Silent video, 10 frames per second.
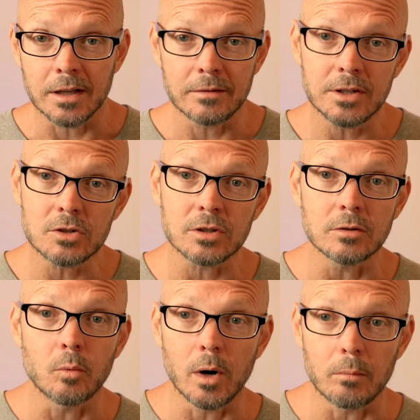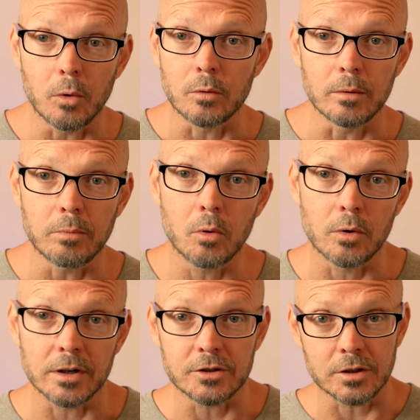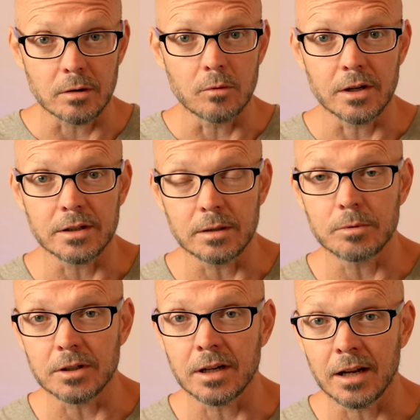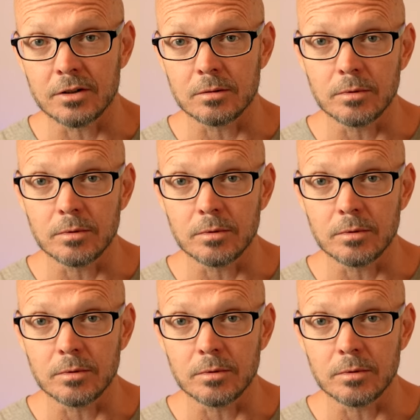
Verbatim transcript: and eventually you'll want more rapport because you're gonna want a deeper connection.